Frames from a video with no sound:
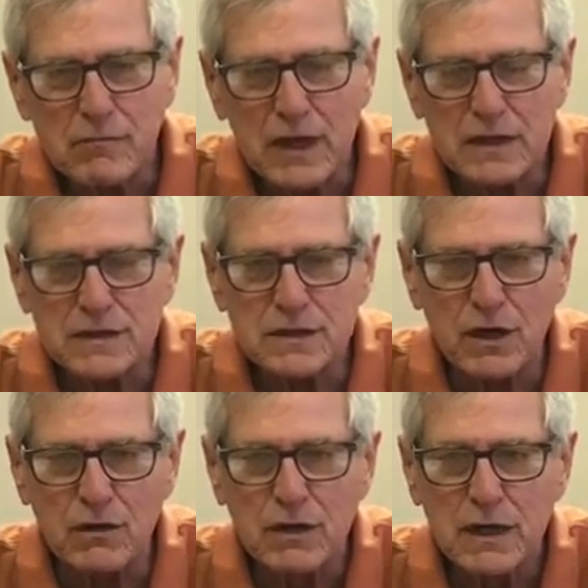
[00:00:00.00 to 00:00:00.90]
and
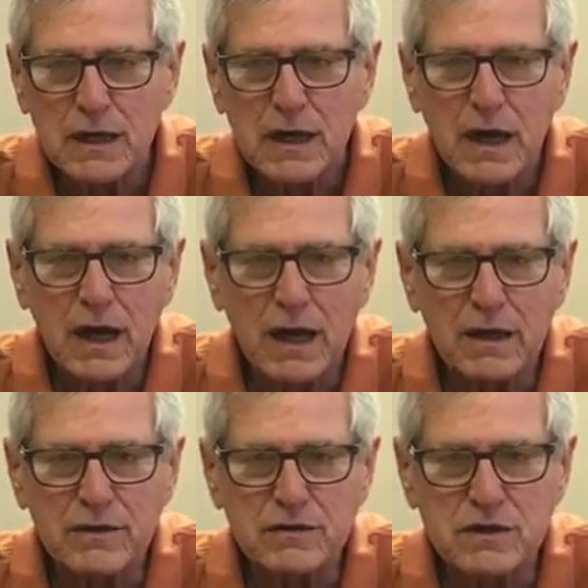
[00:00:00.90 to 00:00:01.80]
so
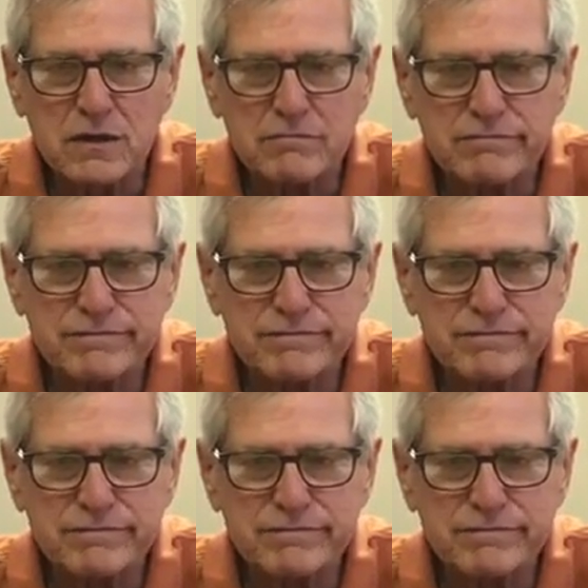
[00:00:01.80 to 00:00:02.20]
there's a